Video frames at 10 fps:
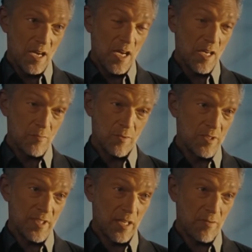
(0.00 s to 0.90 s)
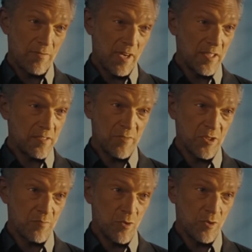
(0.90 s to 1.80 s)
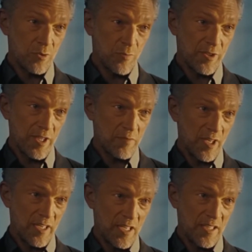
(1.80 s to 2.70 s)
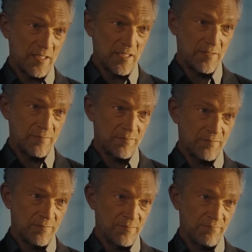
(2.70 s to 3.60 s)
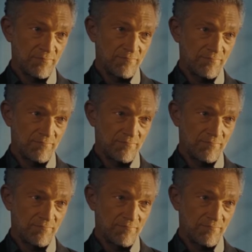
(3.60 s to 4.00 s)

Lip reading: and the Sarah character, which is done, of course, by the hologram and stuff like that.